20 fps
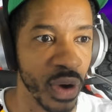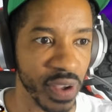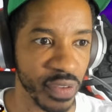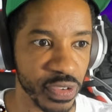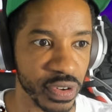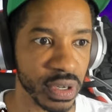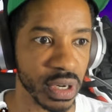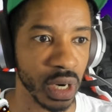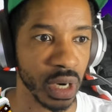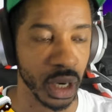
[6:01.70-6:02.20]

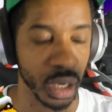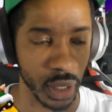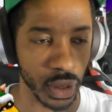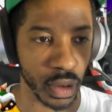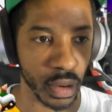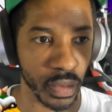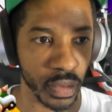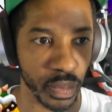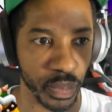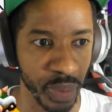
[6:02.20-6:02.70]
for
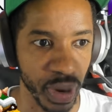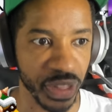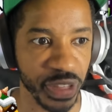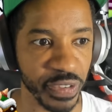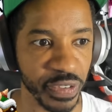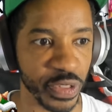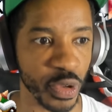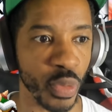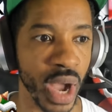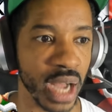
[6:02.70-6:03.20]
Breath
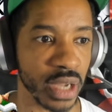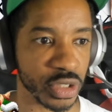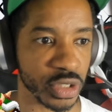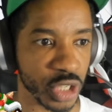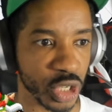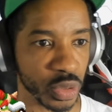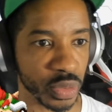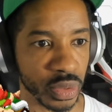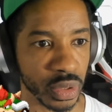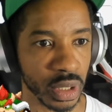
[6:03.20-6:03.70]
of the Wild
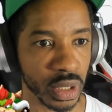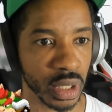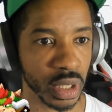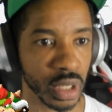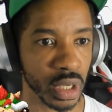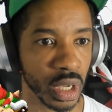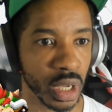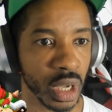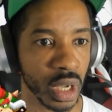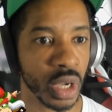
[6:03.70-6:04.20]
two.
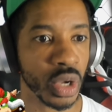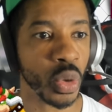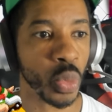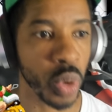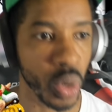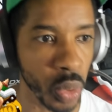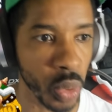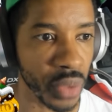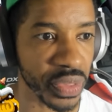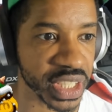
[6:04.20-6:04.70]
We
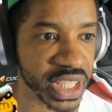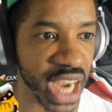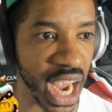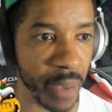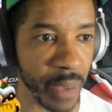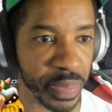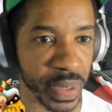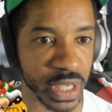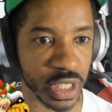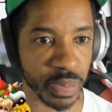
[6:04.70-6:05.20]
want the
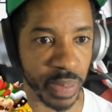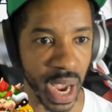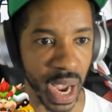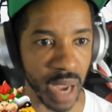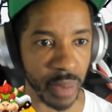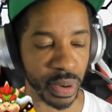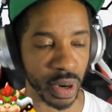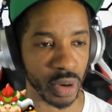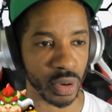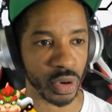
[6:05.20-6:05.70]
champions back,
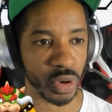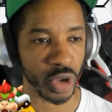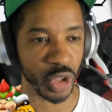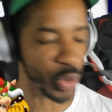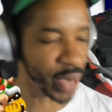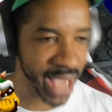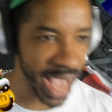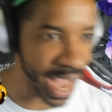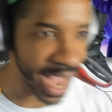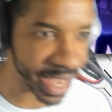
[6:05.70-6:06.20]
bro. You
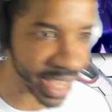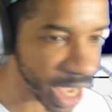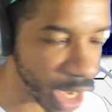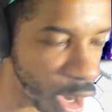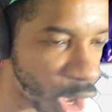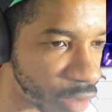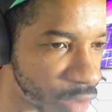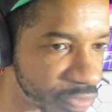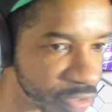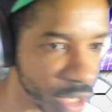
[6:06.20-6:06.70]
can't kill
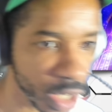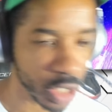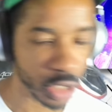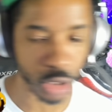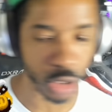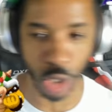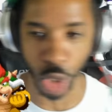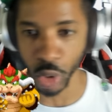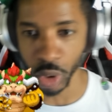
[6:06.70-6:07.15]
off Do